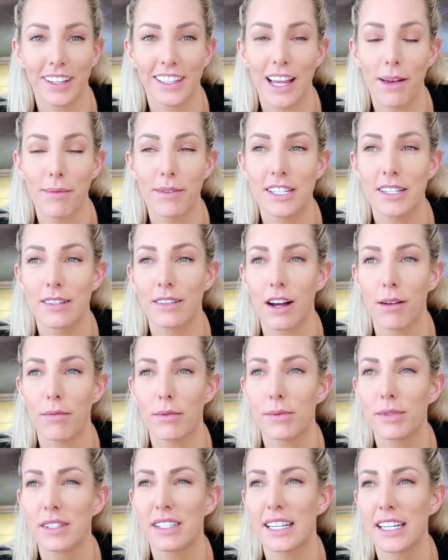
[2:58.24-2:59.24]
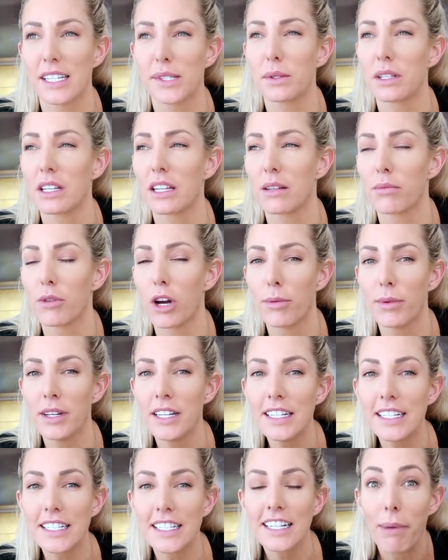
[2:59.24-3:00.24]
Lamington, I'm obsessed with at the
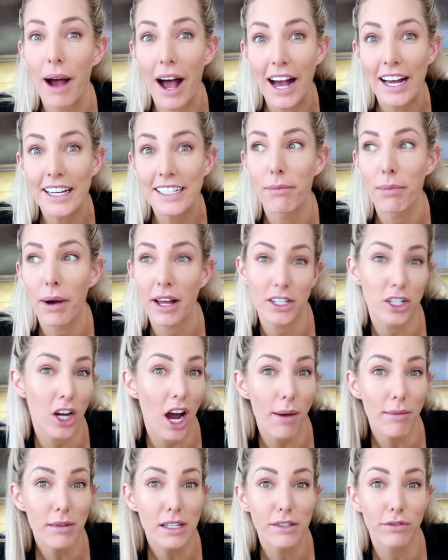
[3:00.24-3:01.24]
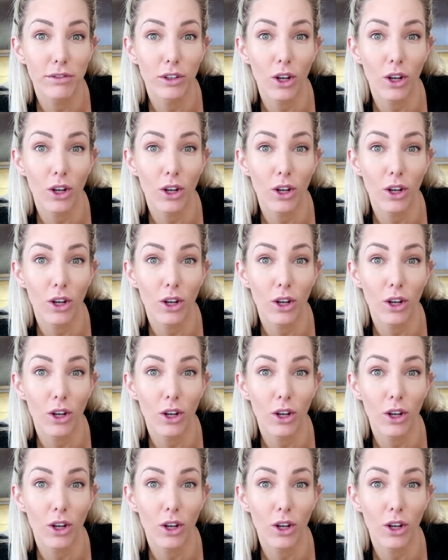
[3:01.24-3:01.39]
moment. But by the time this